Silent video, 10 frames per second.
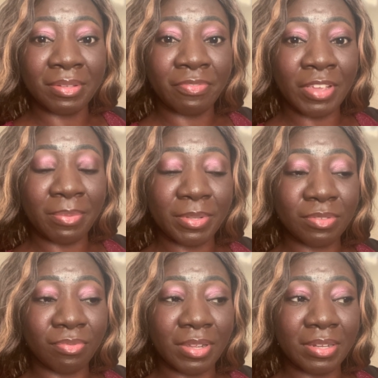
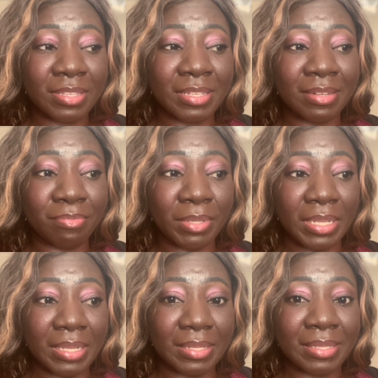famous red scent
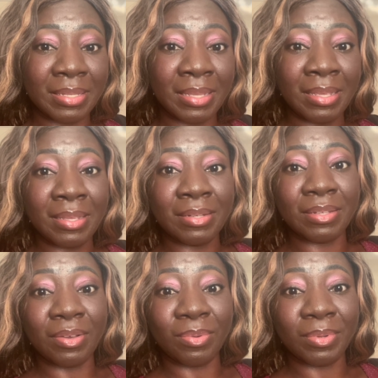beads to
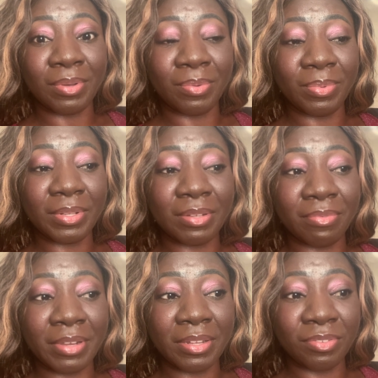go along with the
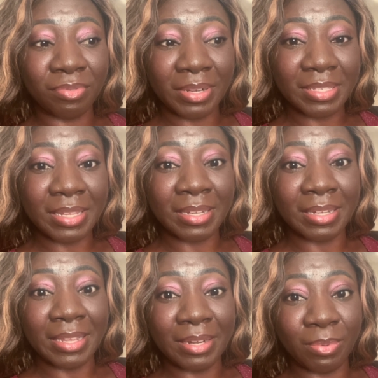red dress that the
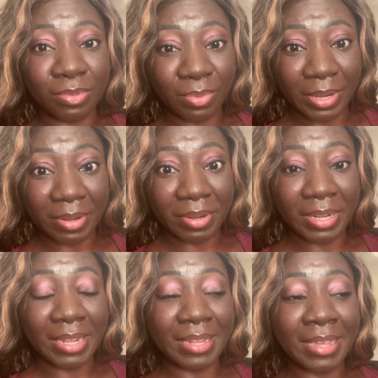lady was wearing,
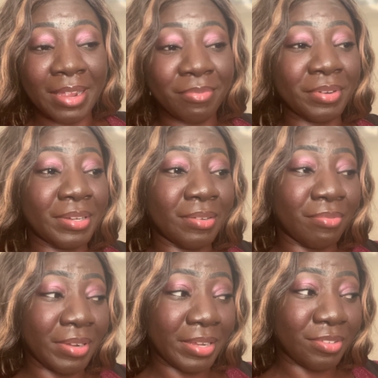and they got rid of the
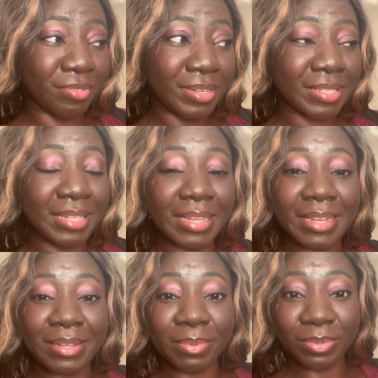red dress the
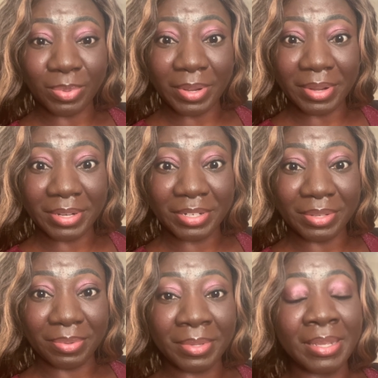lady was wearing
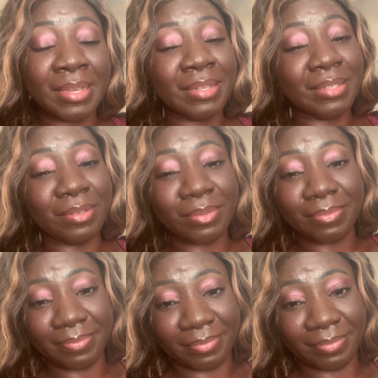too. So